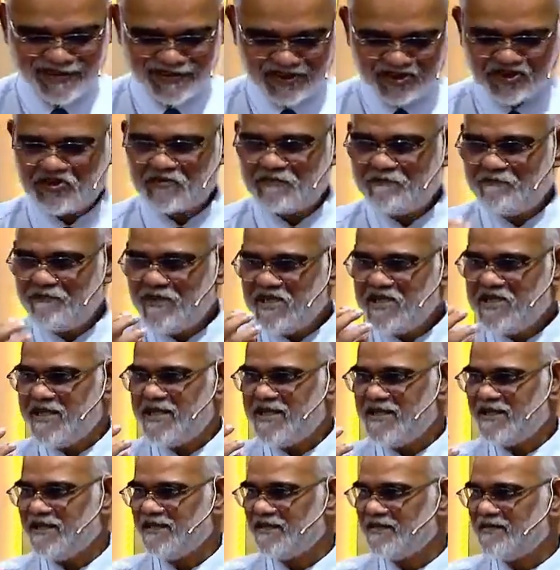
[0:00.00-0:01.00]

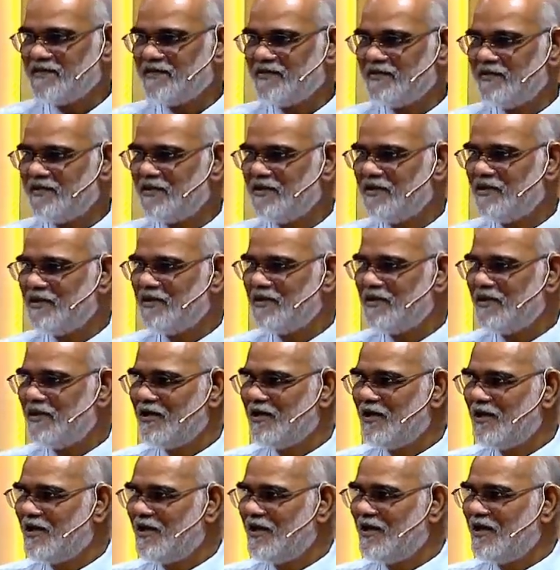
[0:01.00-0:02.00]
speaking
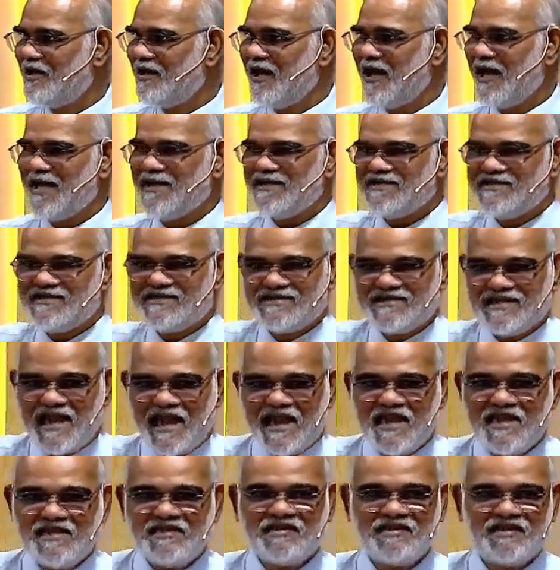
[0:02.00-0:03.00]
and
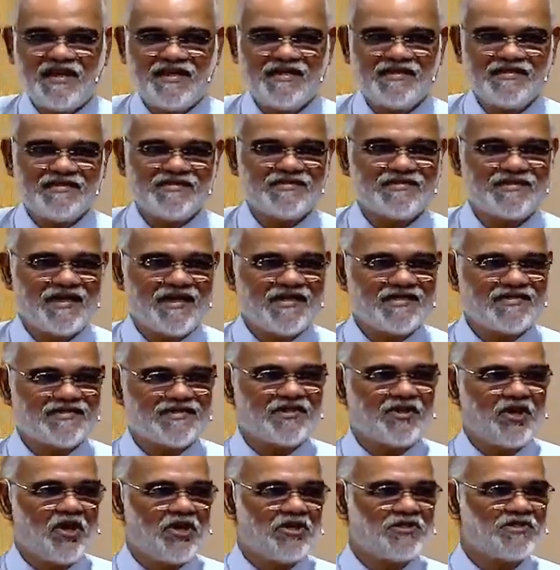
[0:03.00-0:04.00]
saying things
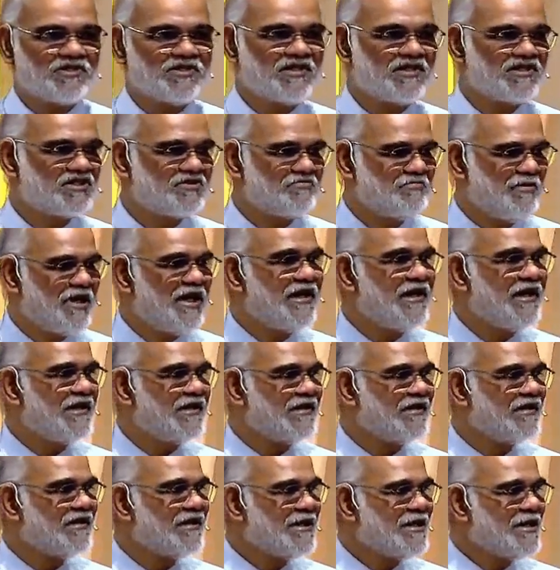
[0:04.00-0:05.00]
has lost its
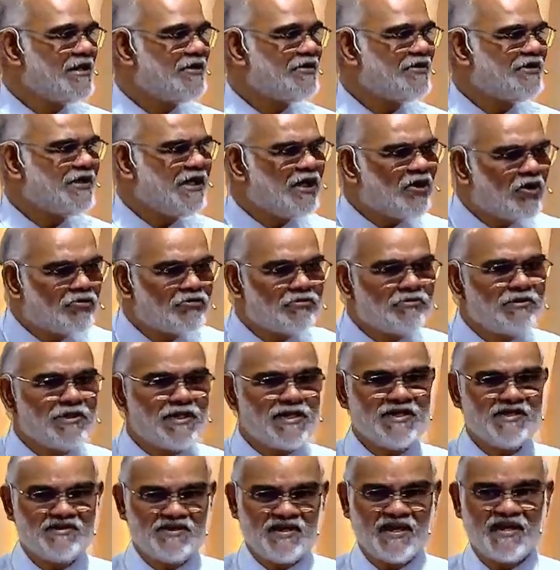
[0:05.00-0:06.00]
meaning. The
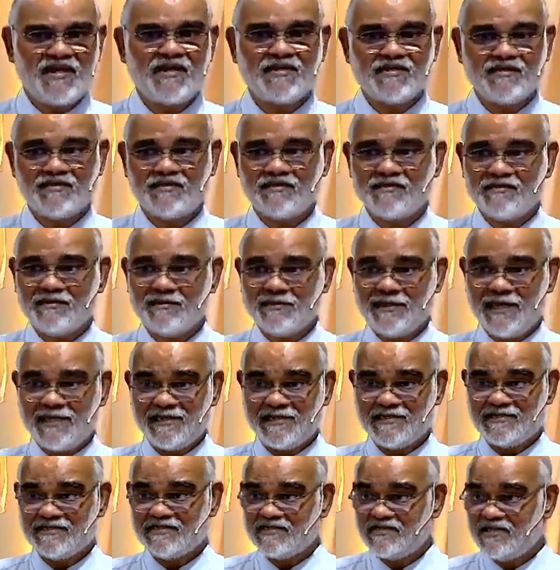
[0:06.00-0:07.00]
only thing
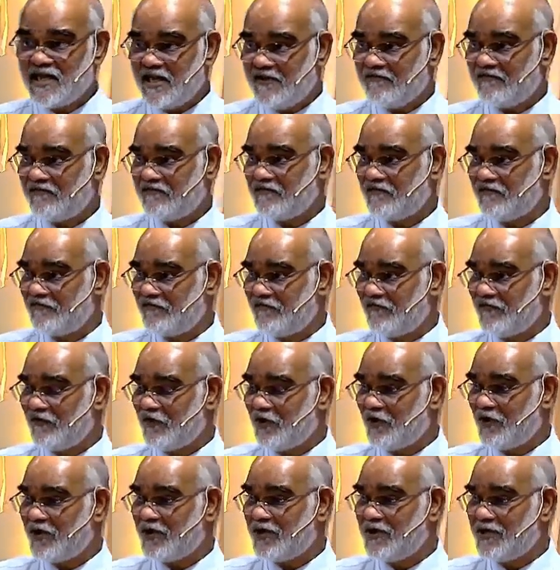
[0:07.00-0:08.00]
that is left
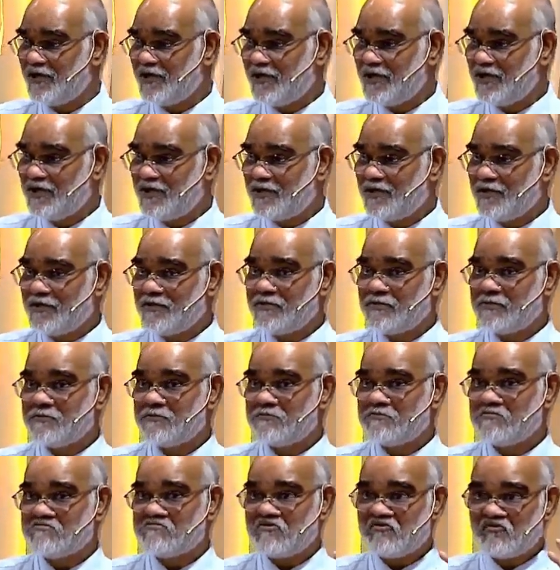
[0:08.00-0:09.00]
for
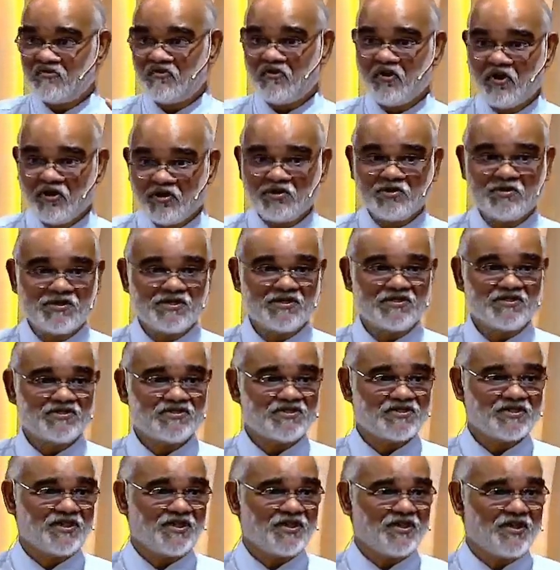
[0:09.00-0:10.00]

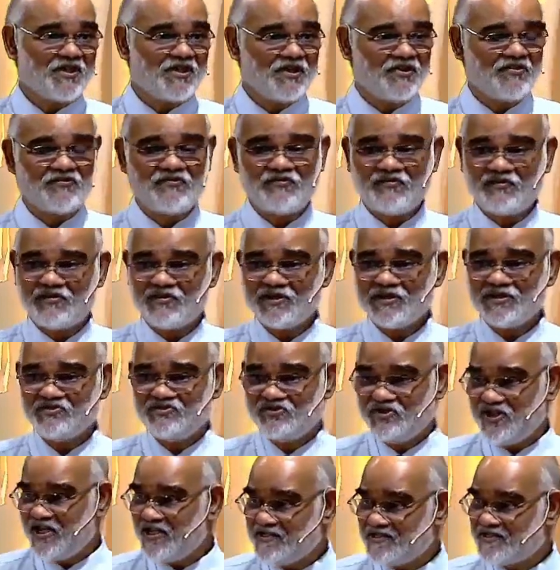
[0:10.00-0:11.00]
followers of
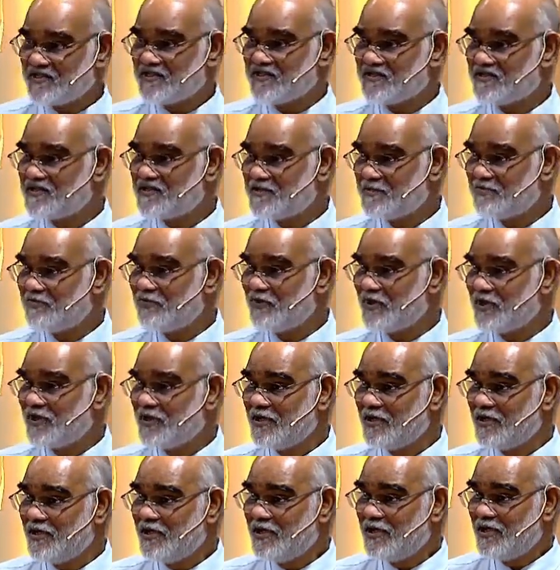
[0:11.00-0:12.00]
Jesus
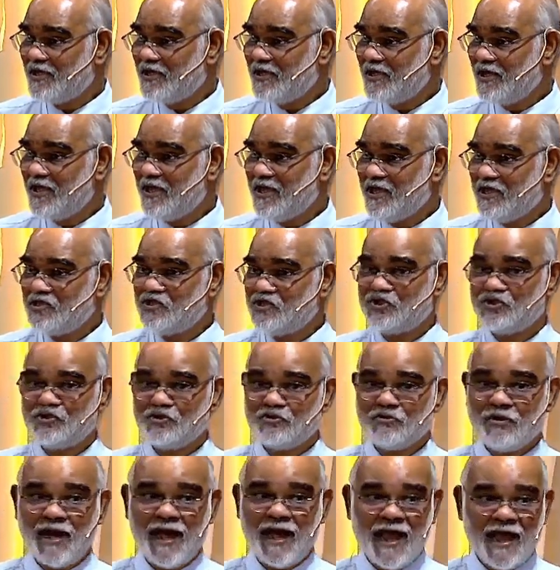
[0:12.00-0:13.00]
is
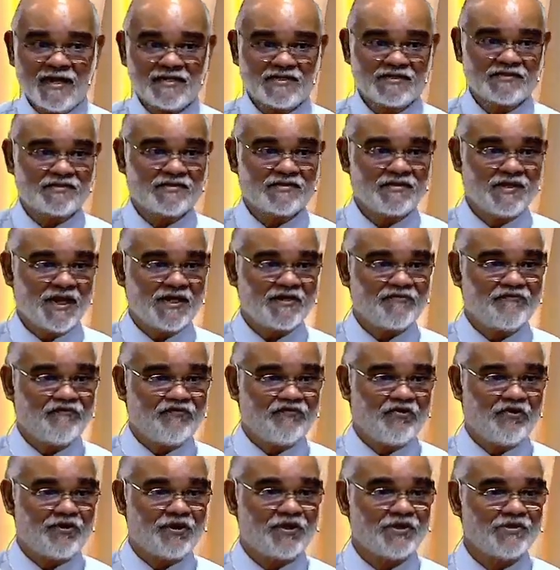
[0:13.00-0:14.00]
to act like
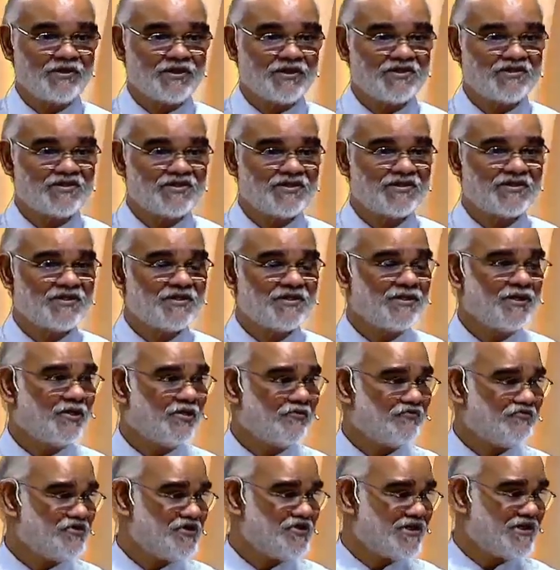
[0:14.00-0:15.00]
followers
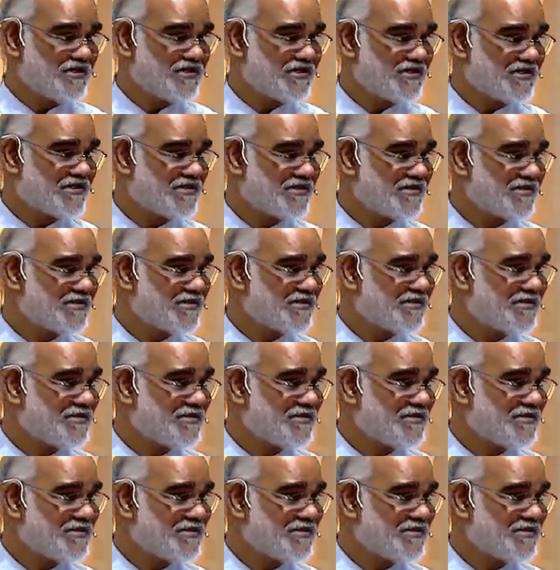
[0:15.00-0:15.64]
of Jesus.